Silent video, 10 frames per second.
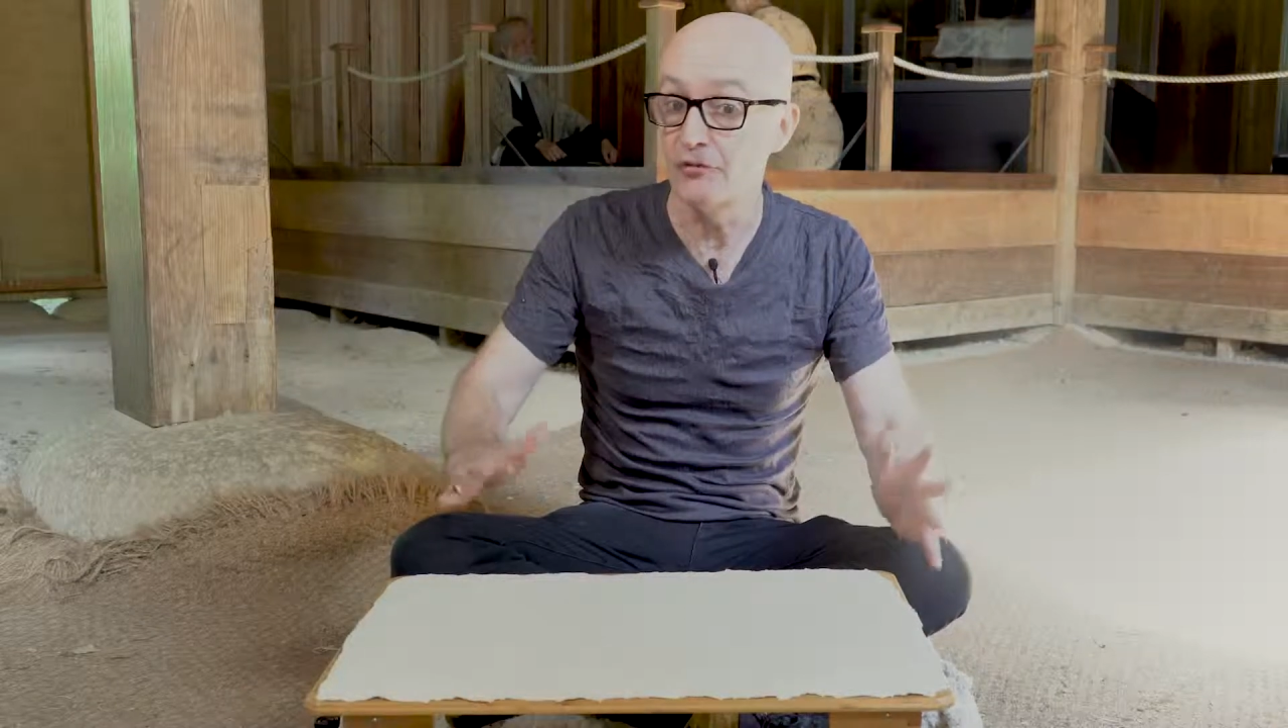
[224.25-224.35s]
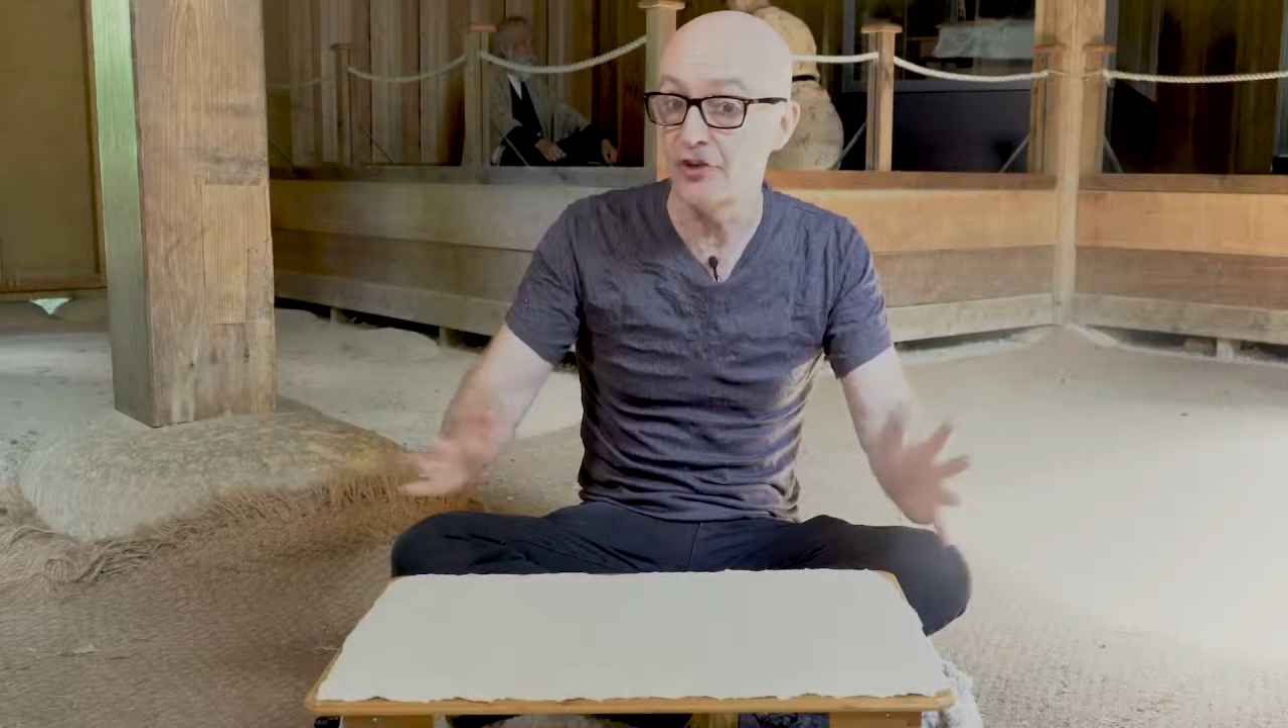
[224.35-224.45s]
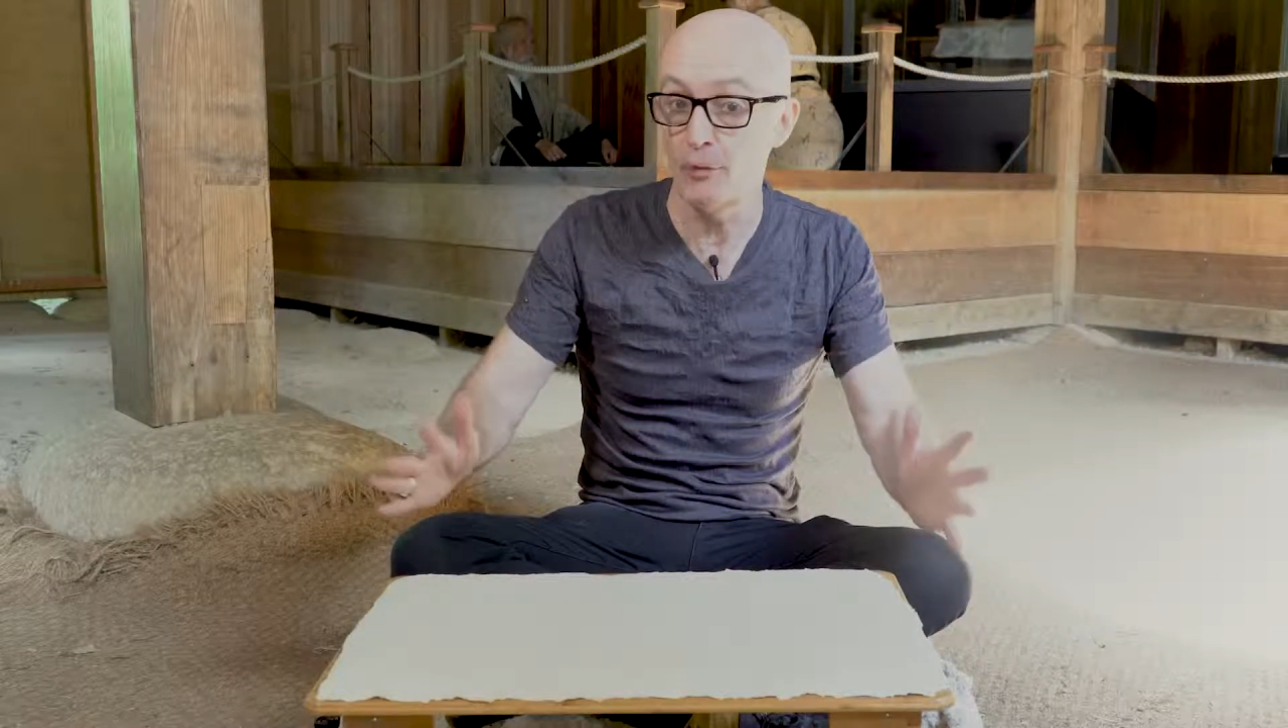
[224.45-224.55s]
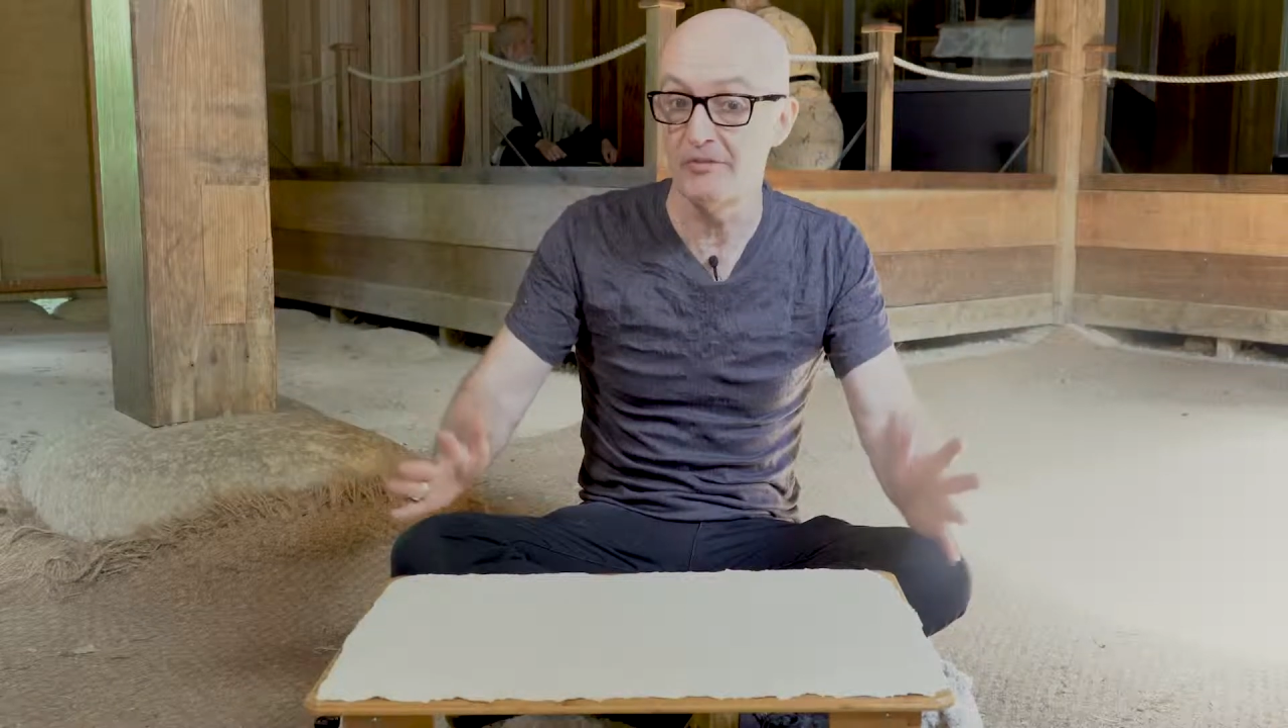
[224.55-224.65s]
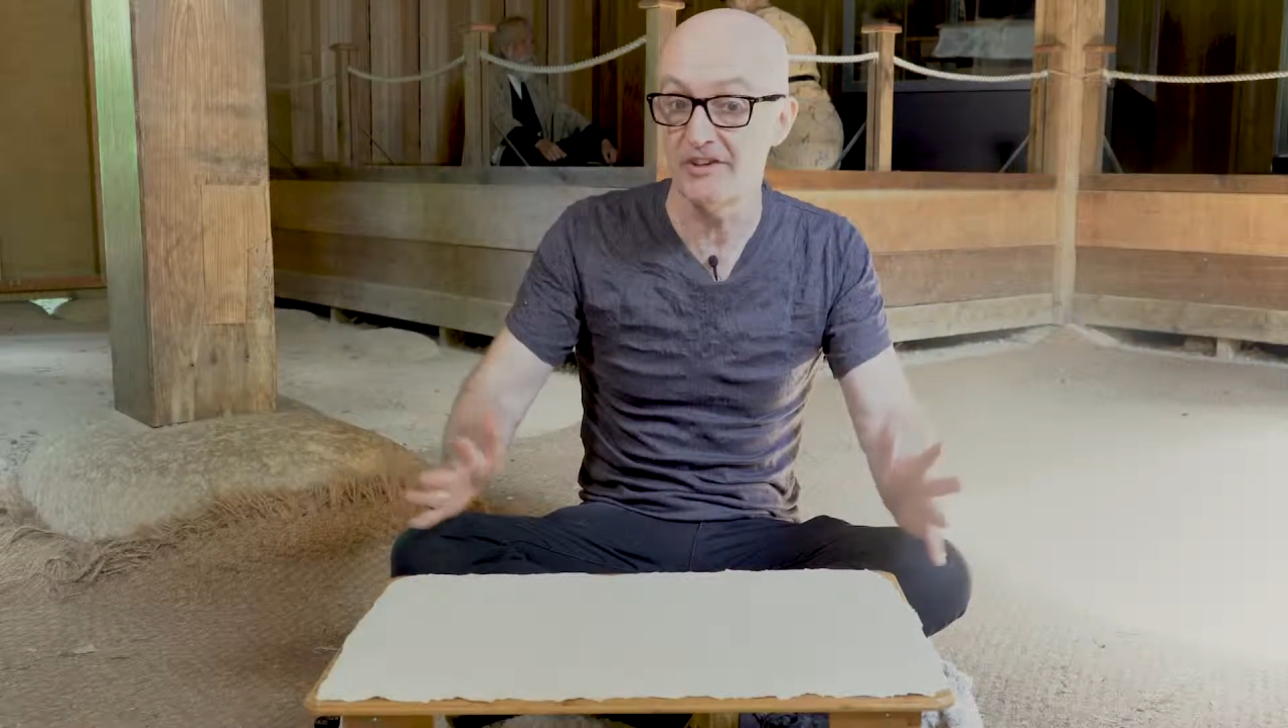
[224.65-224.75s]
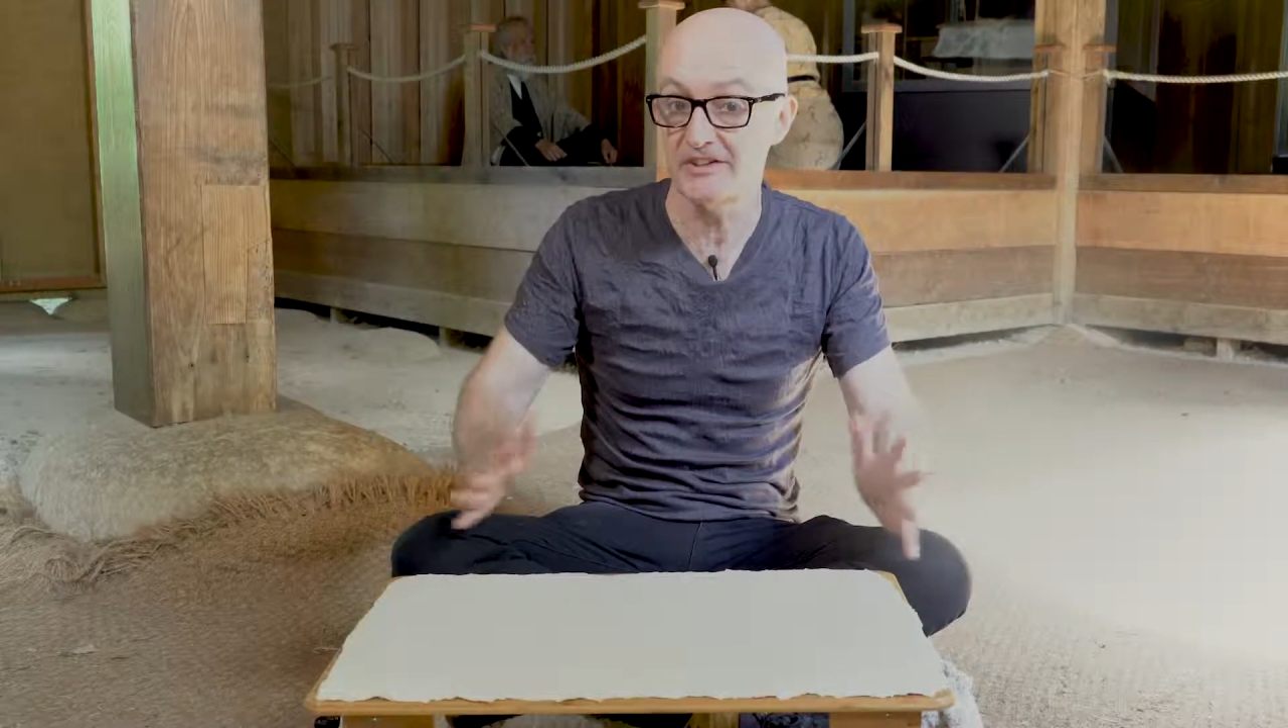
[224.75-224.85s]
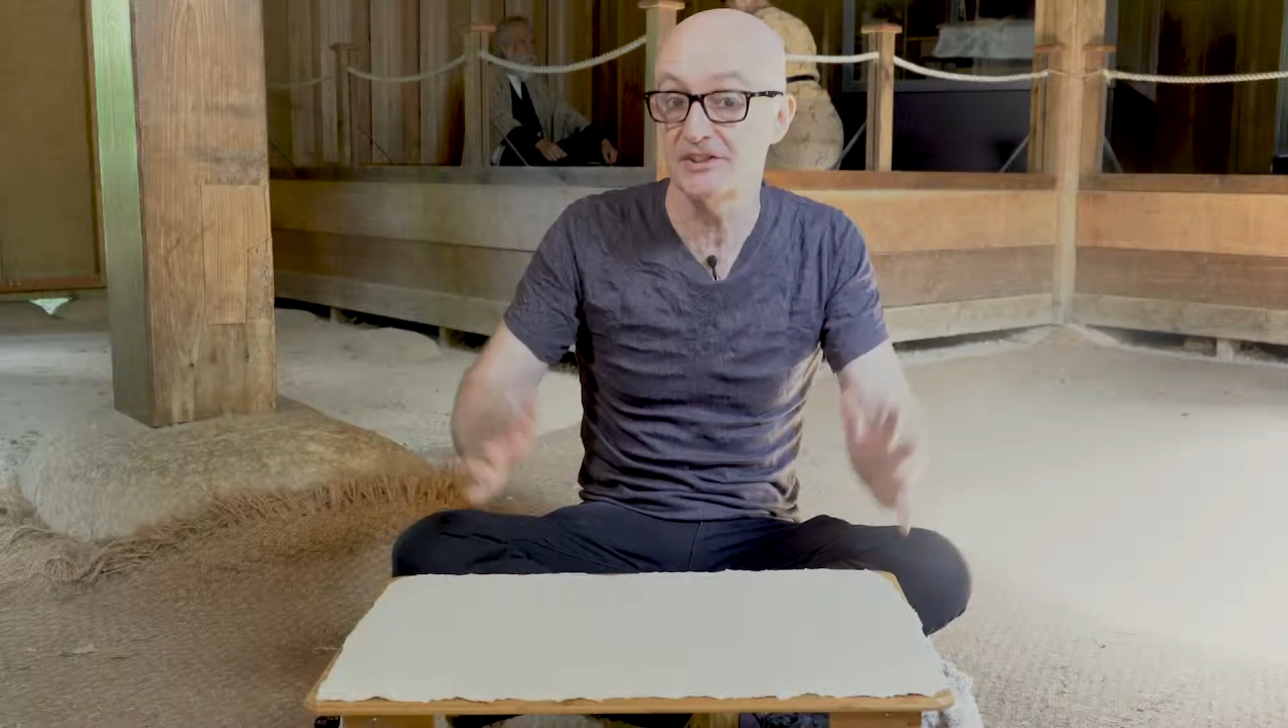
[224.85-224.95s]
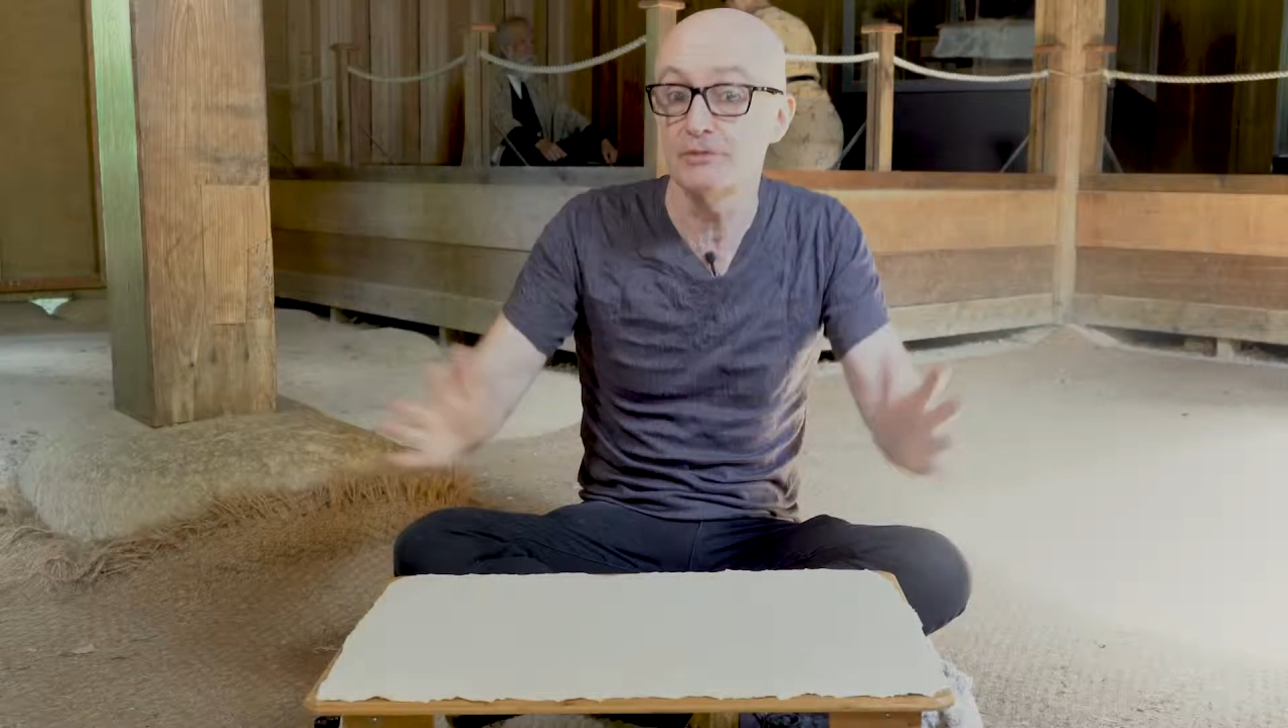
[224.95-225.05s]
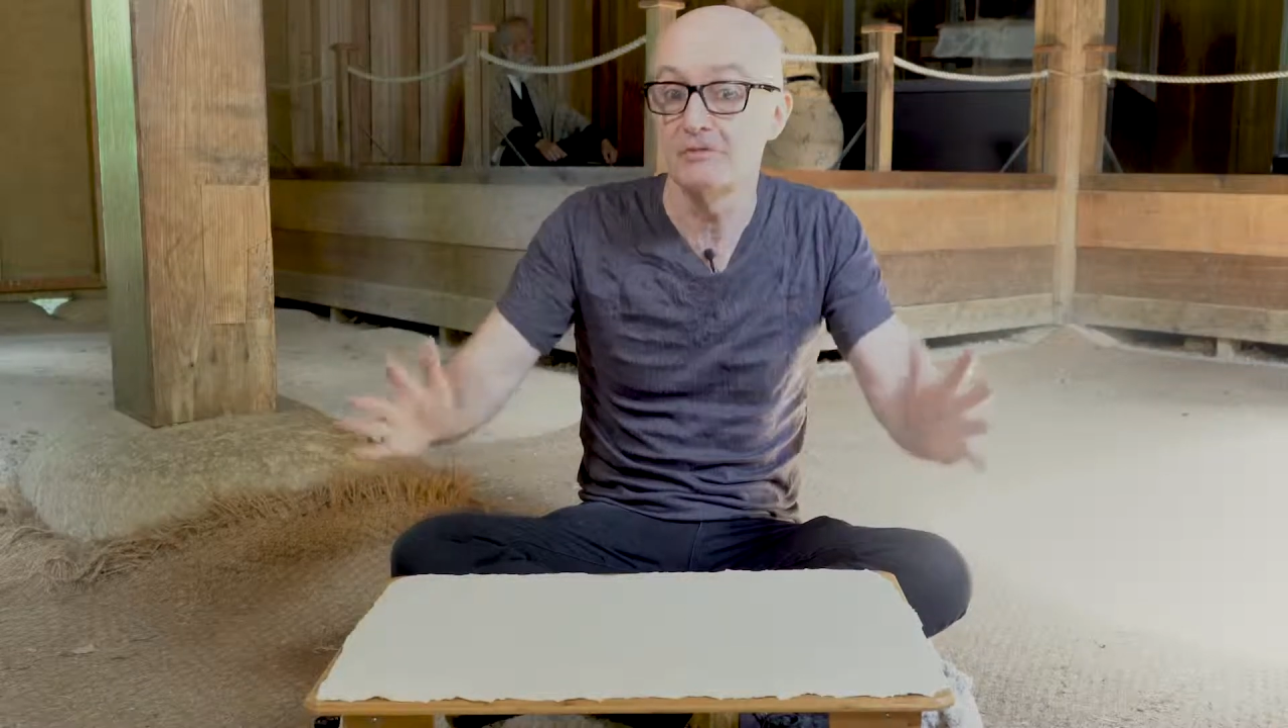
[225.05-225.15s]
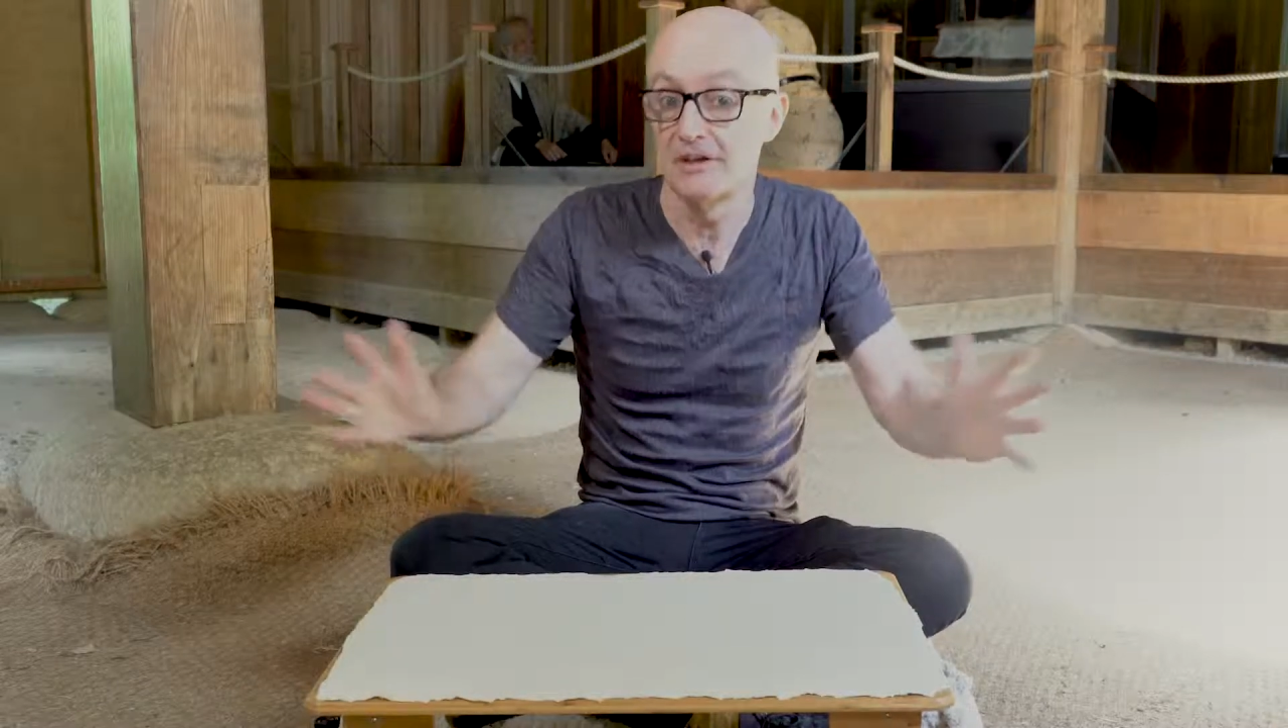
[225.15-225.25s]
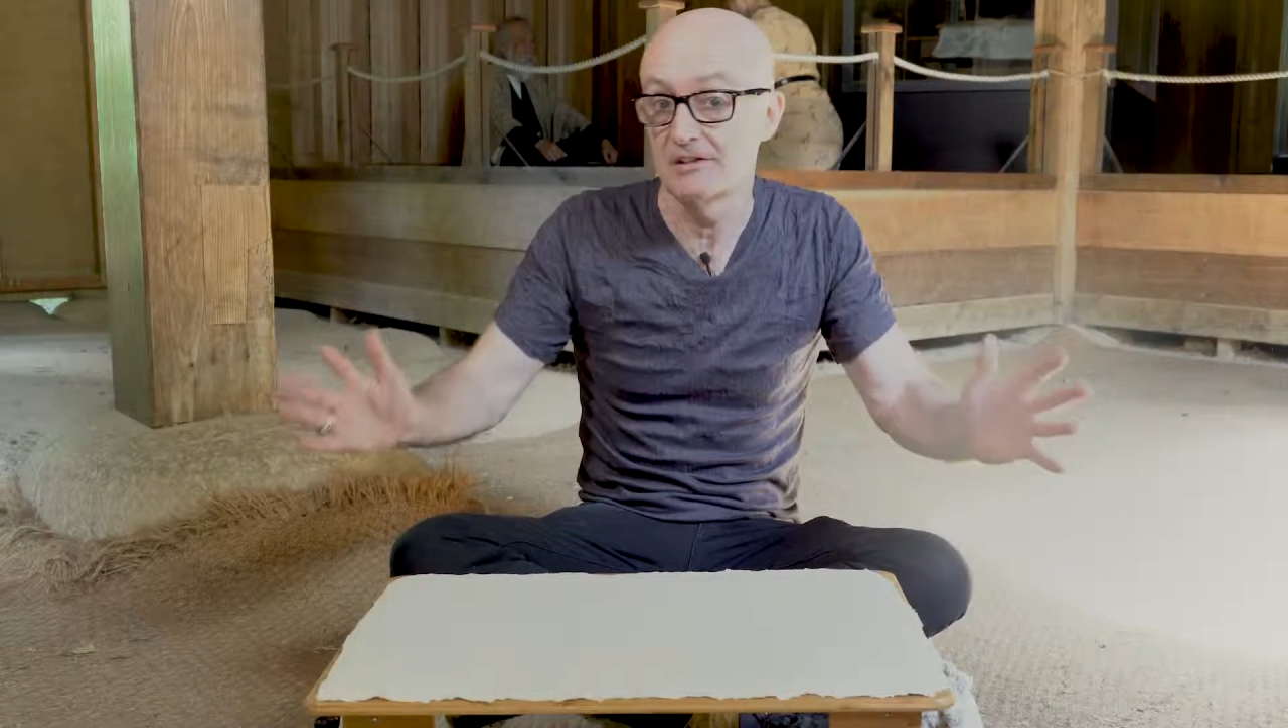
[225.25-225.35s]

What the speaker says: on top of it, a new